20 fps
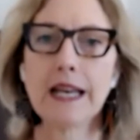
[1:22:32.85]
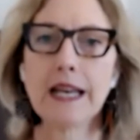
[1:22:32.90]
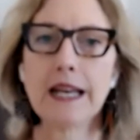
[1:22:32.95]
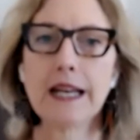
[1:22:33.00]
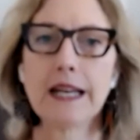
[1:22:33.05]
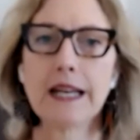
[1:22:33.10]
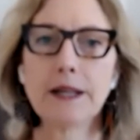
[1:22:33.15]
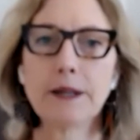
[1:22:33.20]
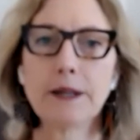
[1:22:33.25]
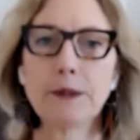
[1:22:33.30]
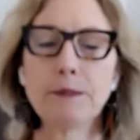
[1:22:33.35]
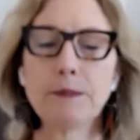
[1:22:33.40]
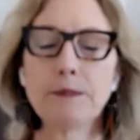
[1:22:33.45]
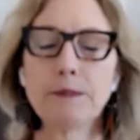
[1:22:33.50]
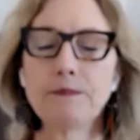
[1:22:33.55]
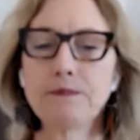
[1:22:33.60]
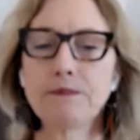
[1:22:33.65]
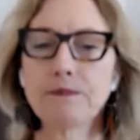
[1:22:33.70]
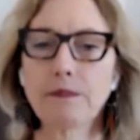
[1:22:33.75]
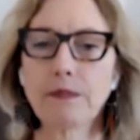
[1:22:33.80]

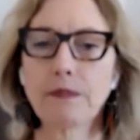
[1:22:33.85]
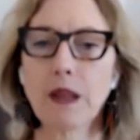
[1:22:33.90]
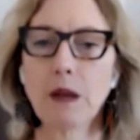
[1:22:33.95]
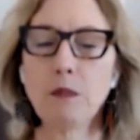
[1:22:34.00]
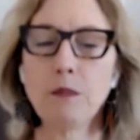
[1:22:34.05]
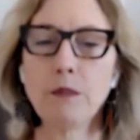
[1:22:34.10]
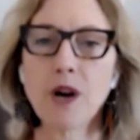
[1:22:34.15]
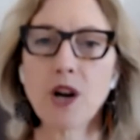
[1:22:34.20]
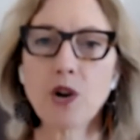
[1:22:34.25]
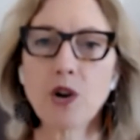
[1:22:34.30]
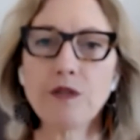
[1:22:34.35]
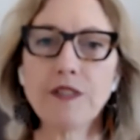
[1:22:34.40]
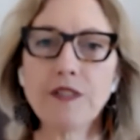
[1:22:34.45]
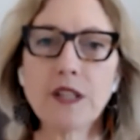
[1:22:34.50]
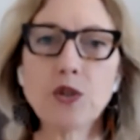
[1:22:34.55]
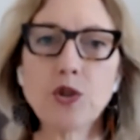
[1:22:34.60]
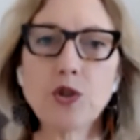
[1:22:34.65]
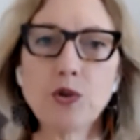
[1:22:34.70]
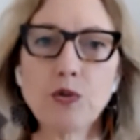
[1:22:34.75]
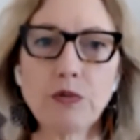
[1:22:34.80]
Um, Marco
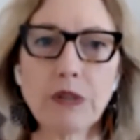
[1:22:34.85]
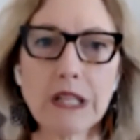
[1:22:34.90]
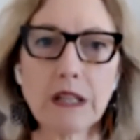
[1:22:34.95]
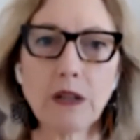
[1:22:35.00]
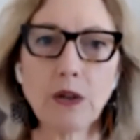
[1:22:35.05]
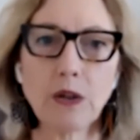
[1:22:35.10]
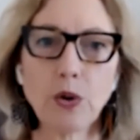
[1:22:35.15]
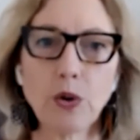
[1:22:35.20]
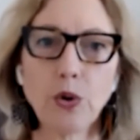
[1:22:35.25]
Venturi,